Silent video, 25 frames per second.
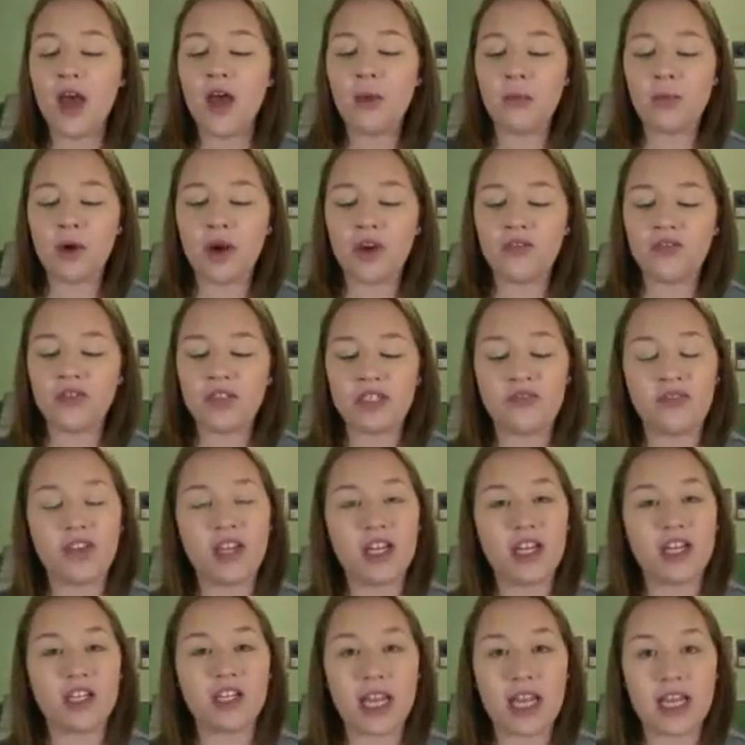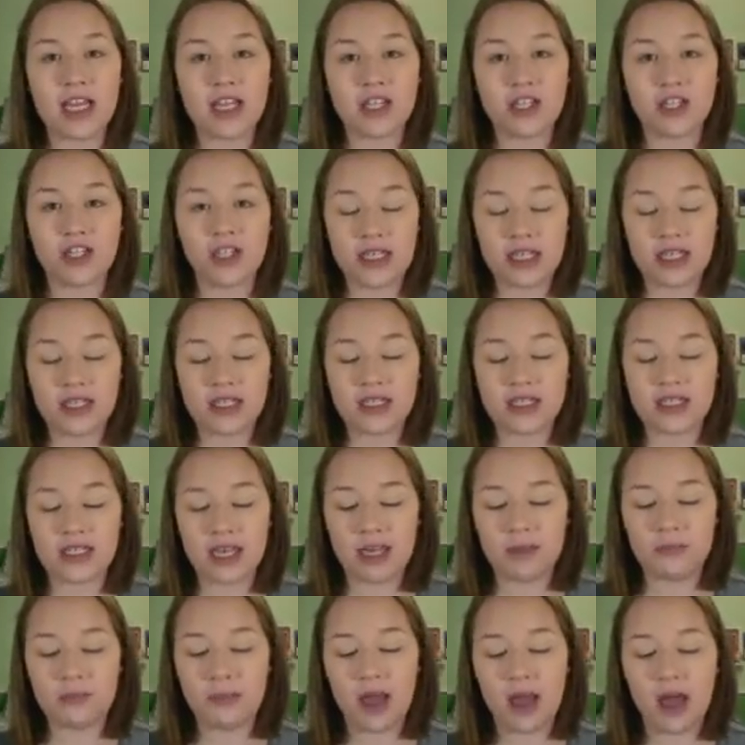Perfect Finish HD
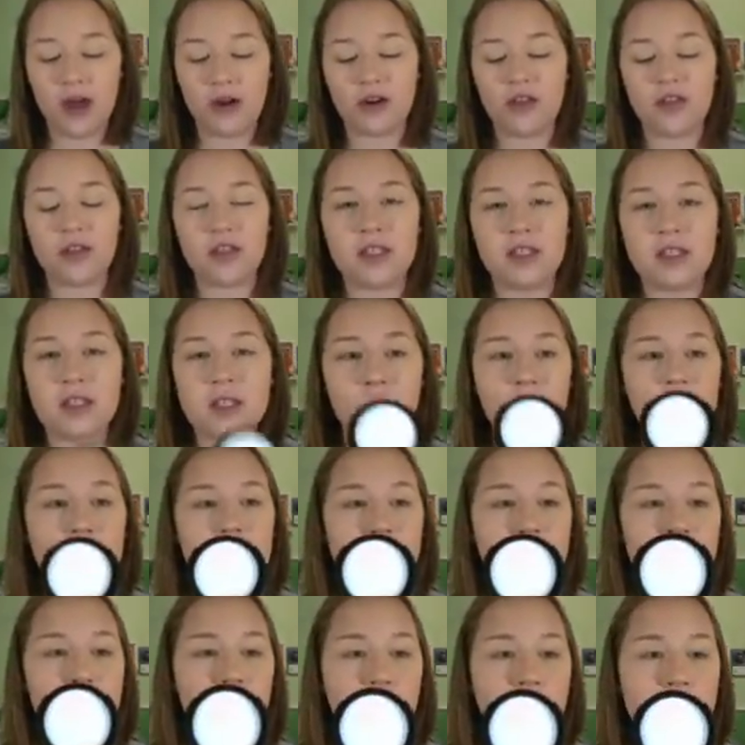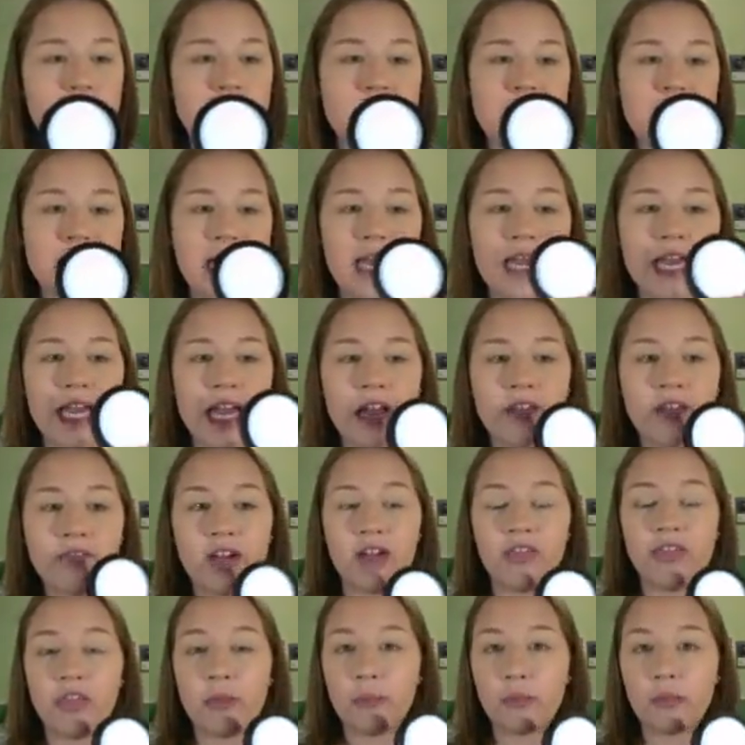setting powder. This is what it looks like. I've
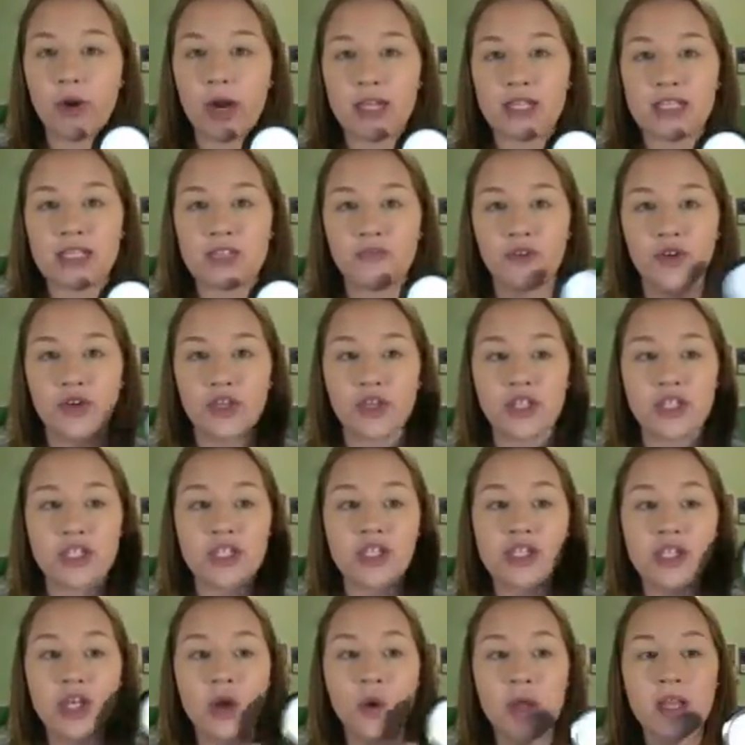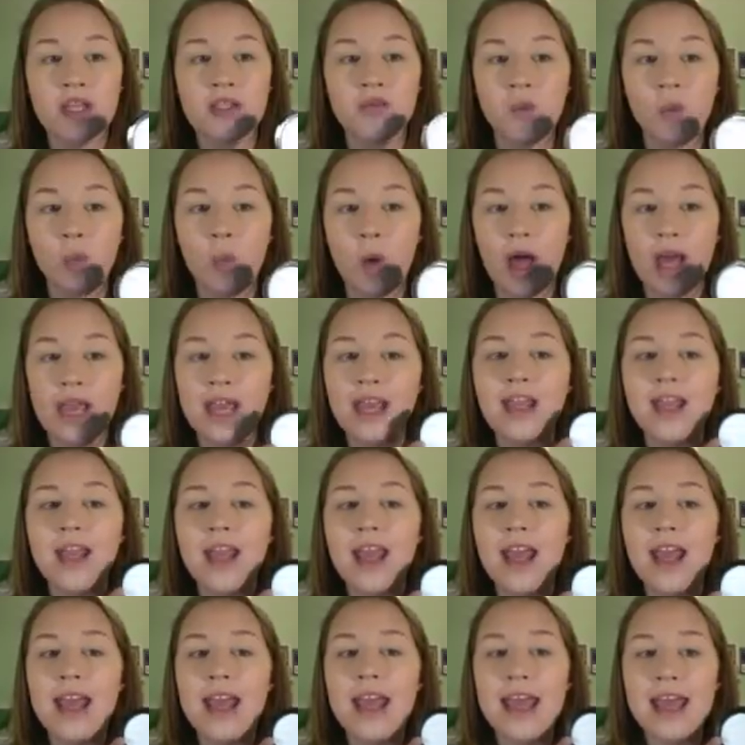got the pressed version, so it's white
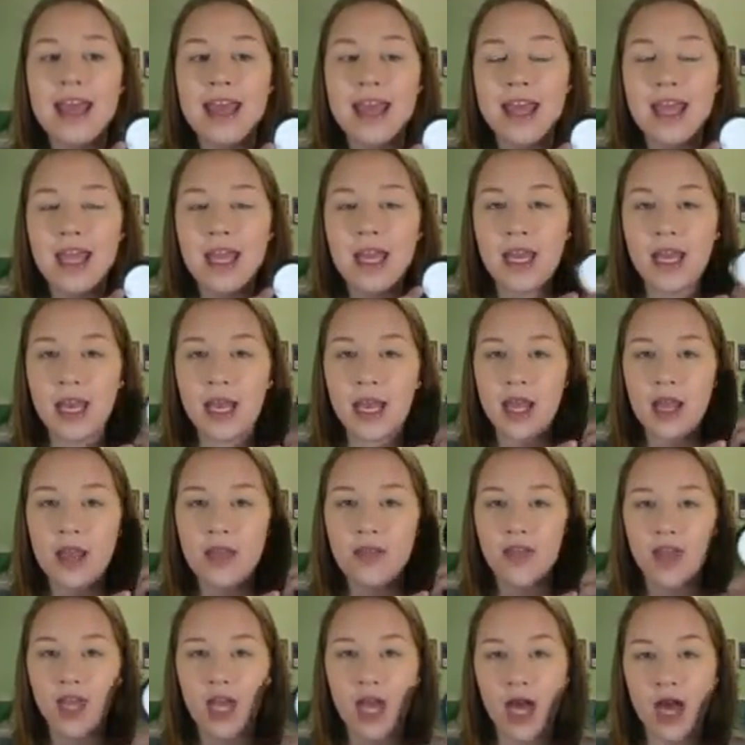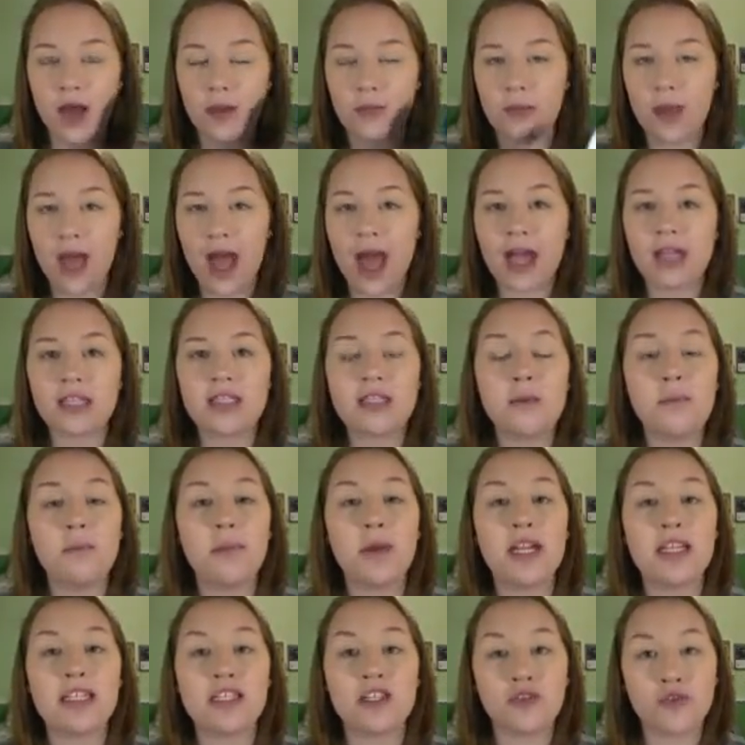in the compact,
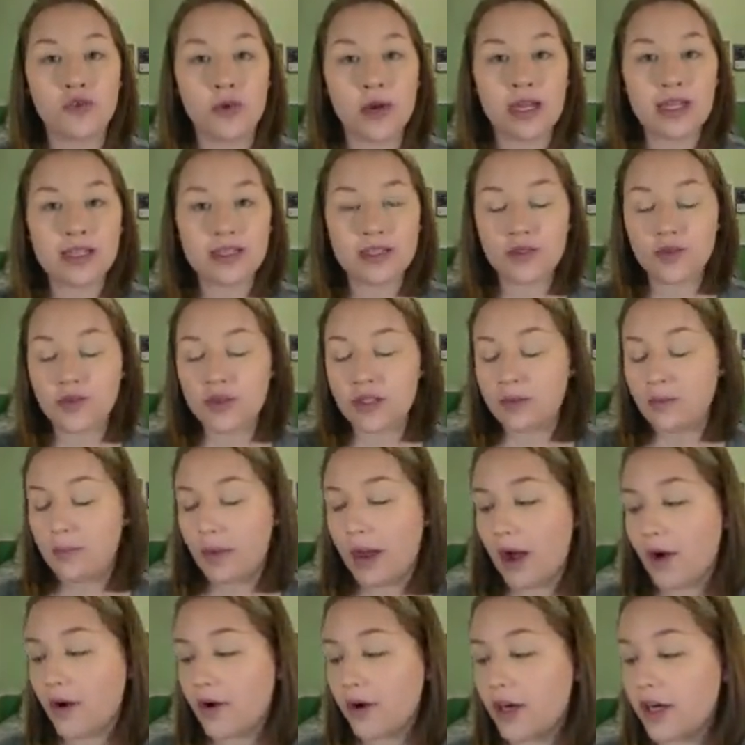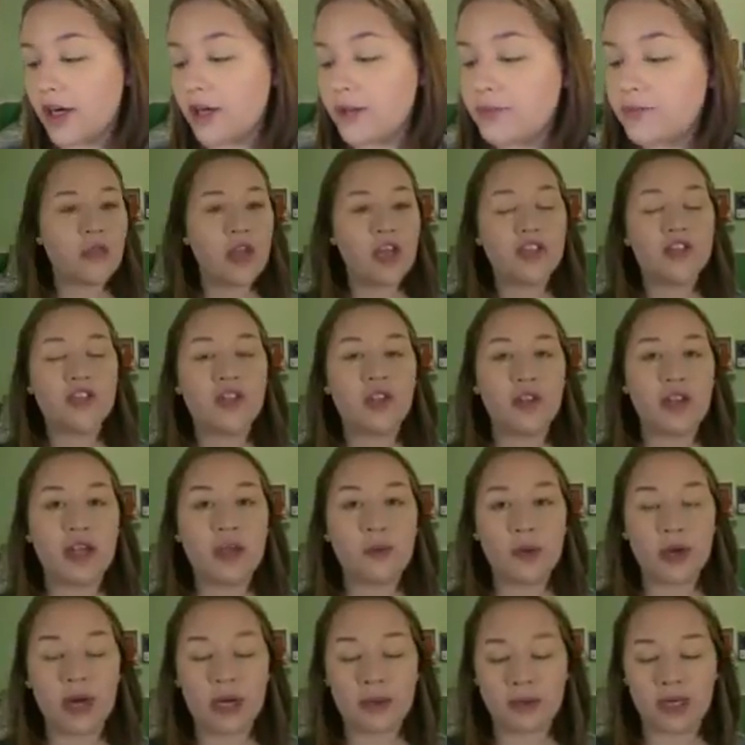but it's a translucent powder. So then
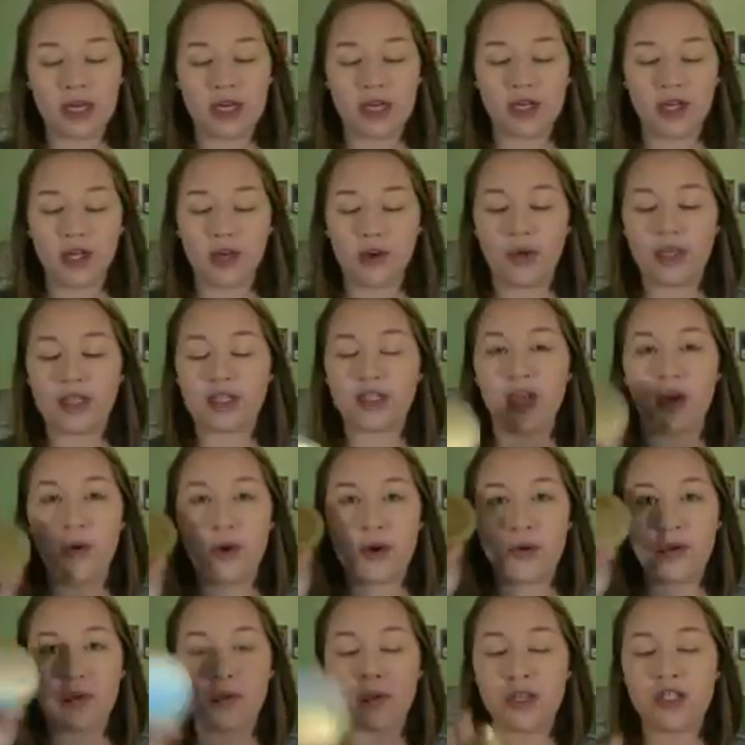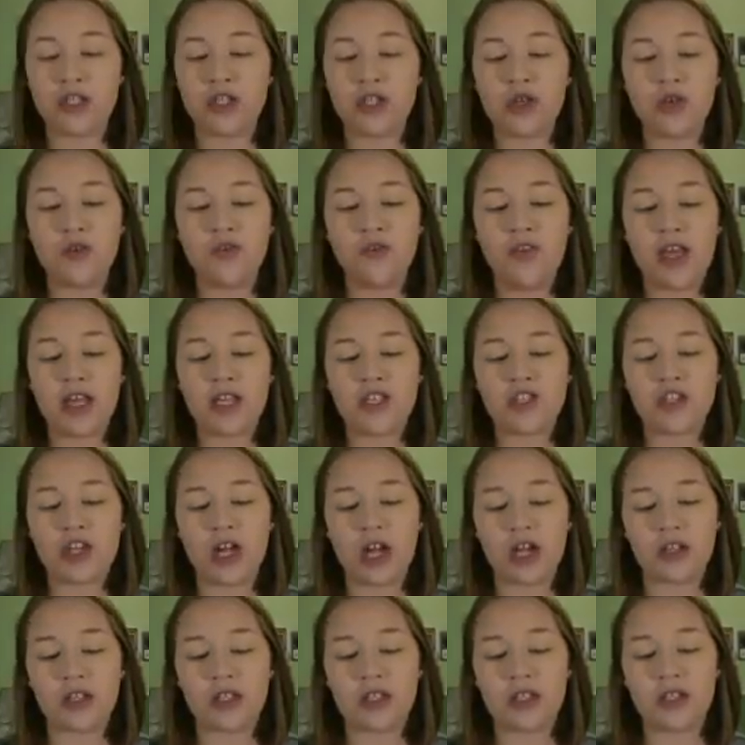what I'm going to do is go in with my Too Faced
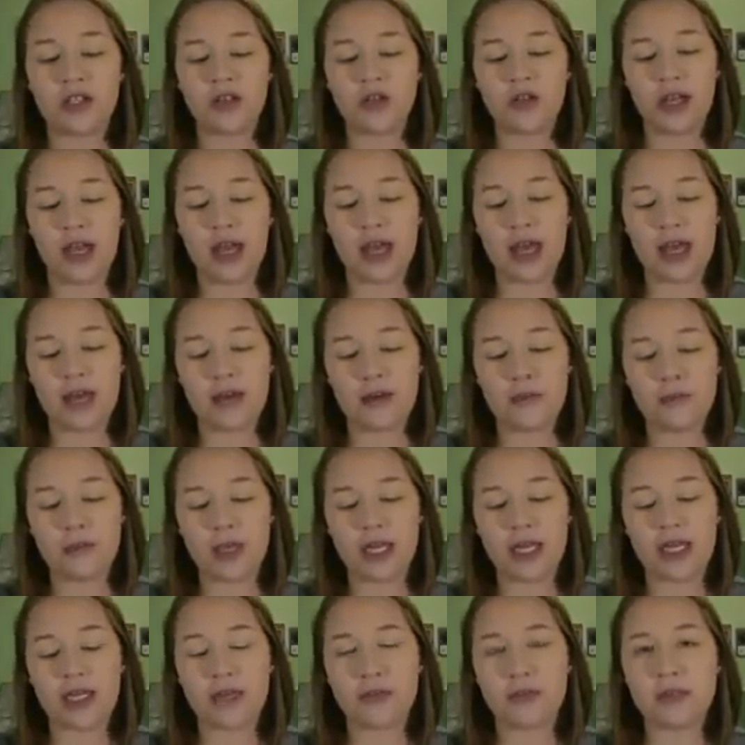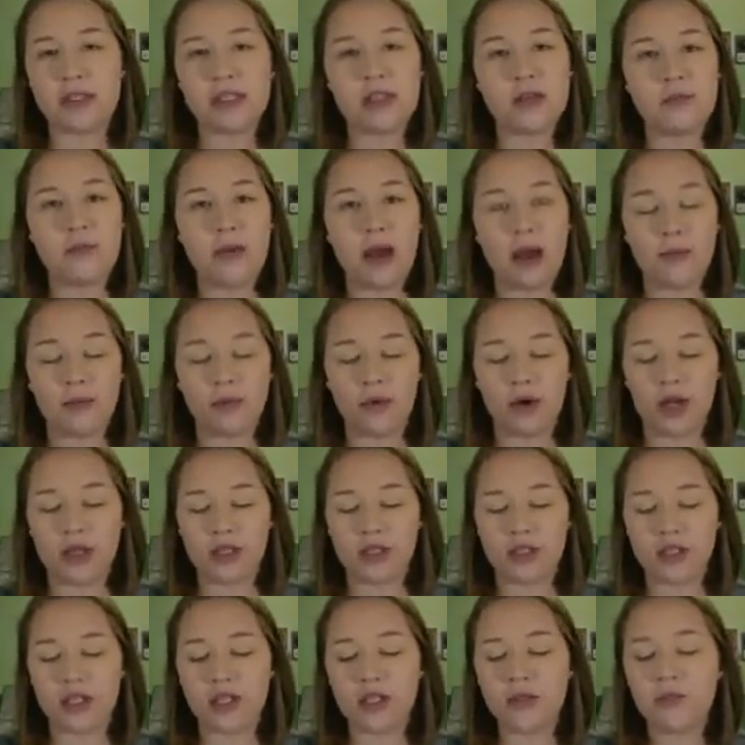Chocolate Soleil Medium Deep Matte
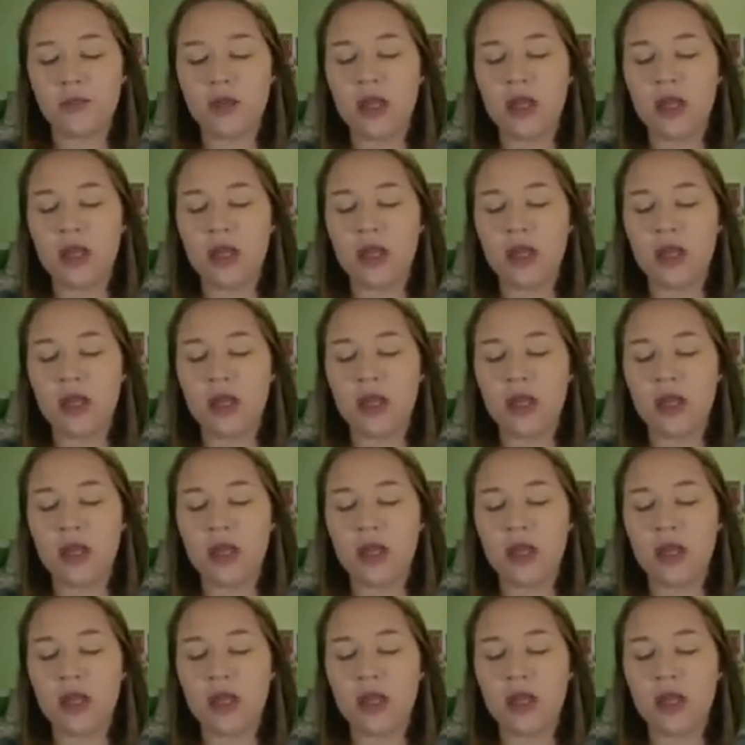Bronzer.